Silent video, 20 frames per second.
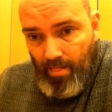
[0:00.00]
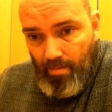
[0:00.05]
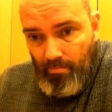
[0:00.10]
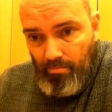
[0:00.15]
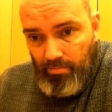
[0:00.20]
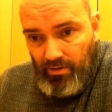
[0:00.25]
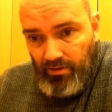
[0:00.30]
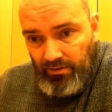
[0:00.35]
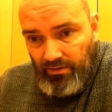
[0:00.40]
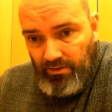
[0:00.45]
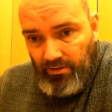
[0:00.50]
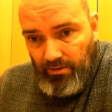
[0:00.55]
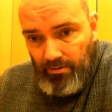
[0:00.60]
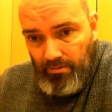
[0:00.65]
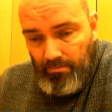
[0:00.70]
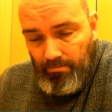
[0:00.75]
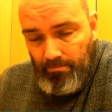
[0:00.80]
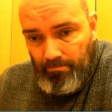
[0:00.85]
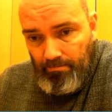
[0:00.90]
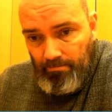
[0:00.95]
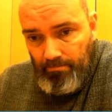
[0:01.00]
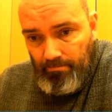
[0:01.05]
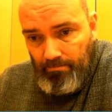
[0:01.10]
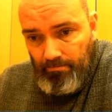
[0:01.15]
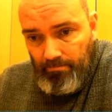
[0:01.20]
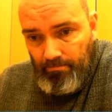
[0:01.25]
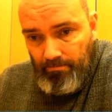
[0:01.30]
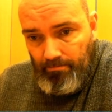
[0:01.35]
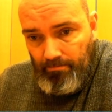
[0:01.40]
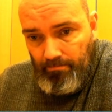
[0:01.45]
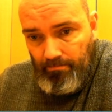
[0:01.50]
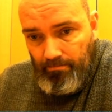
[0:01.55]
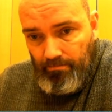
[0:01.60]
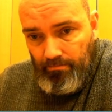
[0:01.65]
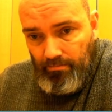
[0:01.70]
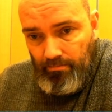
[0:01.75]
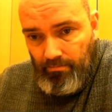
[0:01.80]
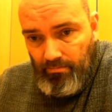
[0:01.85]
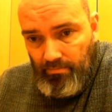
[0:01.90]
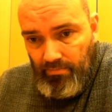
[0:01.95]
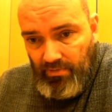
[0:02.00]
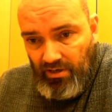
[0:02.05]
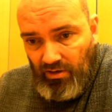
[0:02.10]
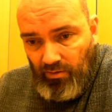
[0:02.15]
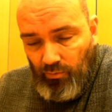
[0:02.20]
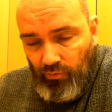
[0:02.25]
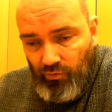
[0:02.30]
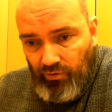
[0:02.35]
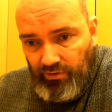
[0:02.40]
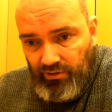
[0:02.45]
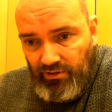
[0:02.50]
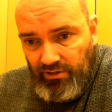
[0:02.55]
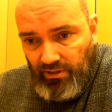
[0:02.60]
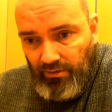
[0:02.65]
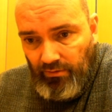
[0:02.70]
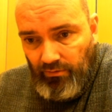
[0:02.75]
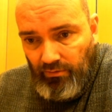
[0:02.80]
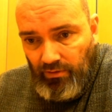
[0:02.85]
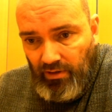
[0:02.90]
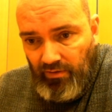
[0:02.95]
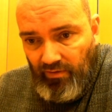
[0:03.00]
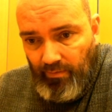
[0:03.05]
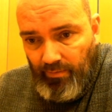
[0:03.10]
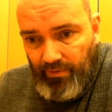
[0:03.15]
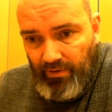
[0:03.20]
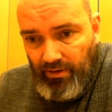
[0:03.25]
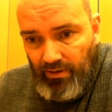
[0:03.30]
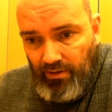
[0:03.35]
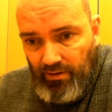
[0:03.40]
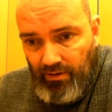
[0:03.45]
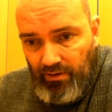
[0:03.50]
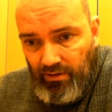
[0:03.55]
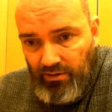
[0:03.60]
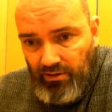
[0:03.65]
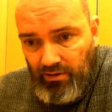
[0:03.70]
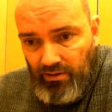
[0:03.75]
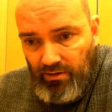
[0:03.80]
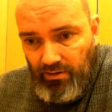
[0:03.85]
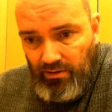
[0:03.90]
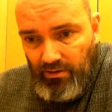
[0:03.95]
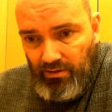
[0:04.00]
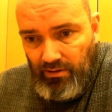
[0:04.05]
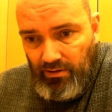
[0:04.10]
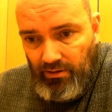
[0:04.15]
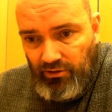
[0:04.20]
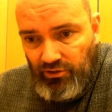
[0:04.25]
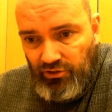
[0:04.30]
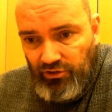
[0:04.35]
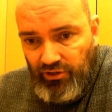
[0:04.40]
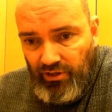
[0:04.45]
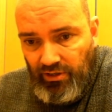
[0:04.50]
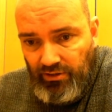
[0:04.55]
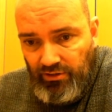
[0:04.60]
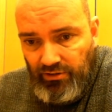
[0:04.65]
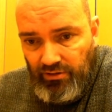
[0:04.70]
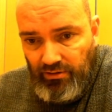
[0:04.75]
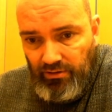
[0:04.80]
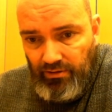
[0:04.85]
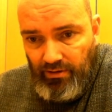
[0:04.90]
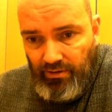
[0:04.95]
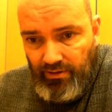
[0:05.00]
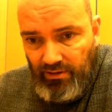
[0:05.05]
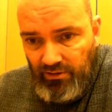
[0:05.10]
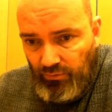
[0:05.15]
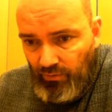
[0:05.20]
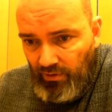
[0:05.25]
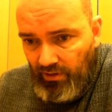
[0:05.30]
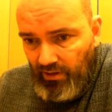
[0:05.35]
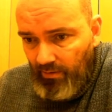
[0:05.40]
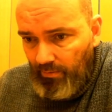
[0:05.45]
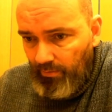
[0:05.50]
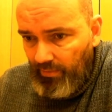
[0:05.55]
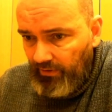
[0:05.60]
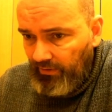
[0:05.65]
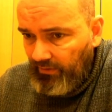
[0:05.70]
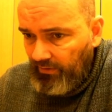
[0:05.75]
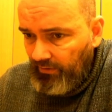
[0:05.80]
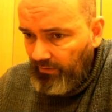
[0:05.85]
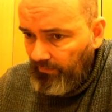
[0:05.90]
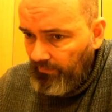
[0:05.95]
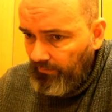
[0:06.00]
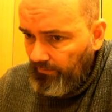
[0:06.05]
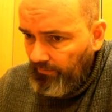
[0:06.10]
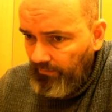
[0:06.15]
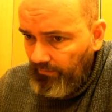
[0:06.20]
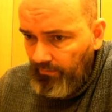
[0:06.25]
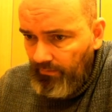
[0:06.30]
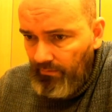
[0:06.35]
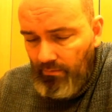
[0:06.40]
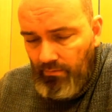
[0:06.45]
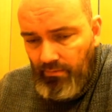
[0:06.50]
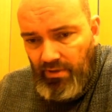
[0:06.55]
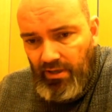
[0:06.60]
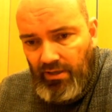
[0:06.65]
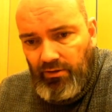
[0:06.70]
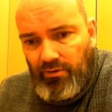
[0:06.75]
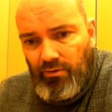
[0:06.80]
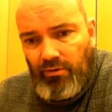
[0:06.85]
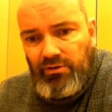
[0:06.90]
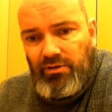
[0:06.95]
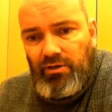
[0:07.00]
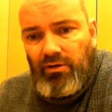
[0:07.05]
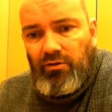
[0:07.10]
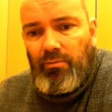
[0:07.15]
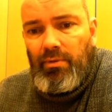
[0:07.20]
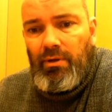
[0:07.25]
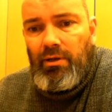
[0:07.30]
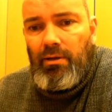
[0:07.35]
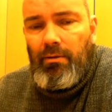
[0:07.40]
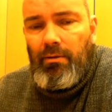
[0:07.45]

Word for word: But Nakamura decided to give up the exchange this way, but that turns out to be